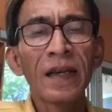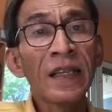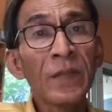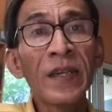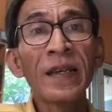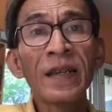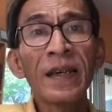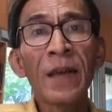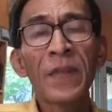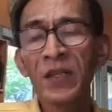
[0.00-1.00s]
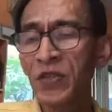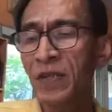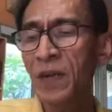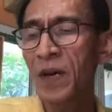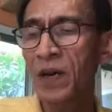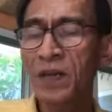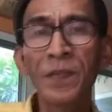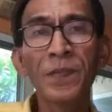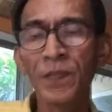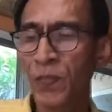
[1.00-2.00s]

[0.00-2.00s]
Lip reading: In the beginning, I mentioned about the